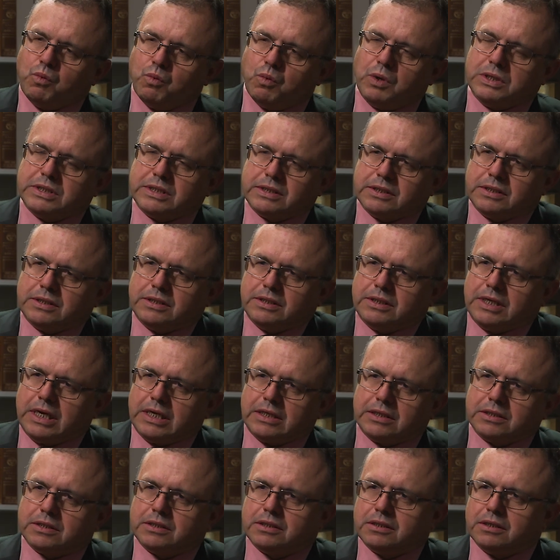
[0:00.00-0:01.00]
Was
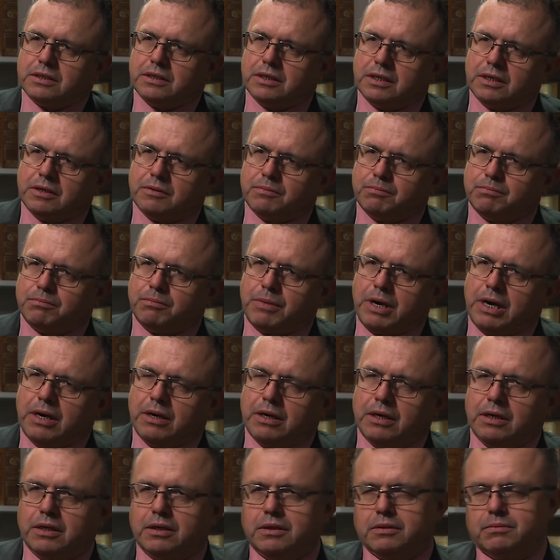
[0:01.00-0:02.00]
that uh, by,
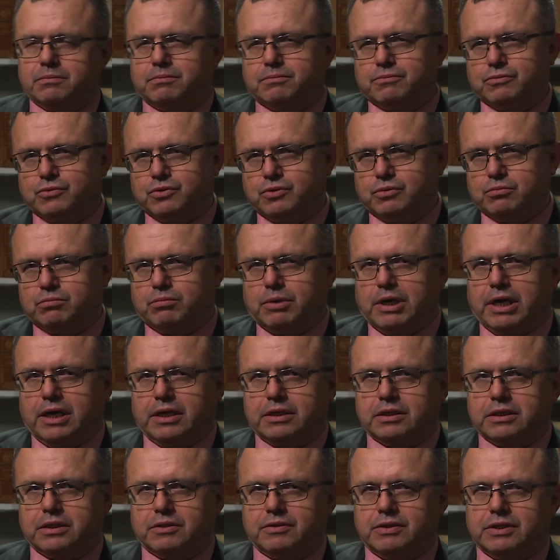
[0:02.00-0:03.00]
uh,
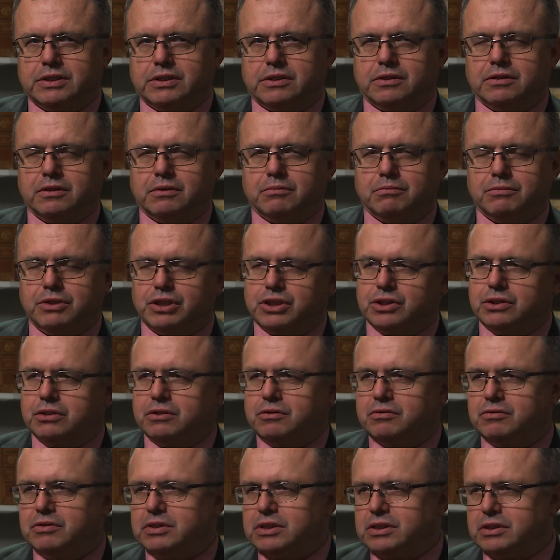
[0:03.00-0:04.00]
by, Christian
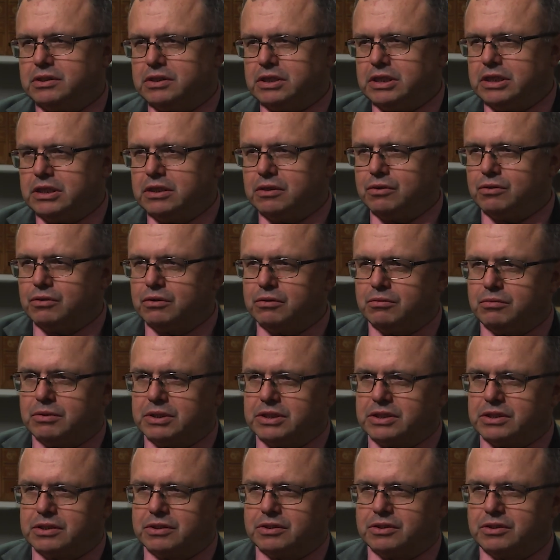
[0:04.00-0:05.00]
missionary zeal, or
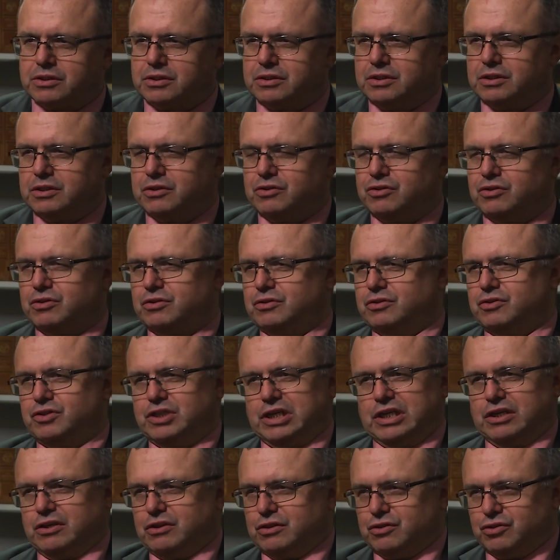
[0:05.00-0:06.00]
was it in
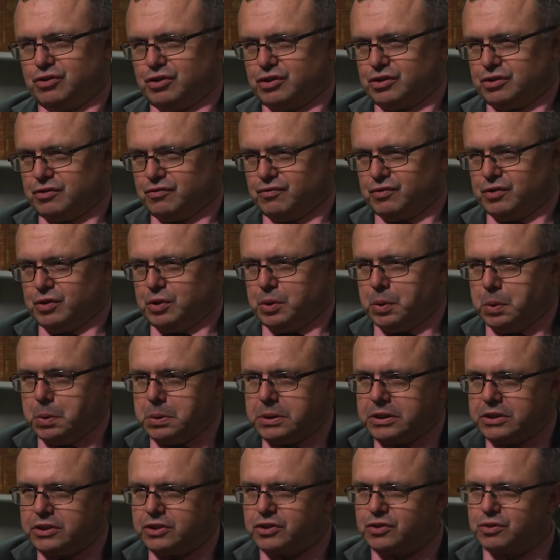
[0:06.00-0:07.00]
general thirst of
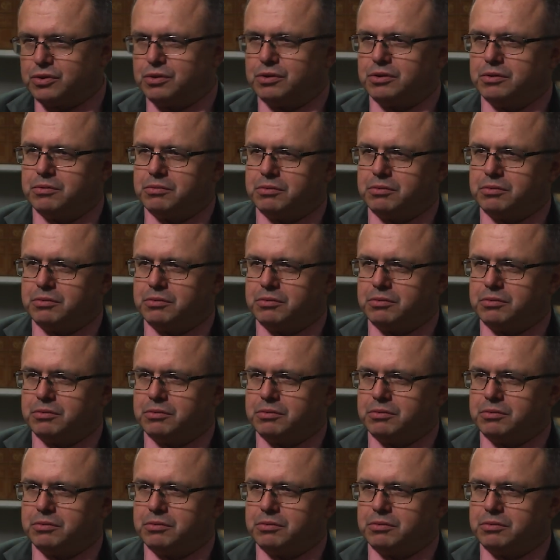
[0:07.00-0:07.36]
knowledge, or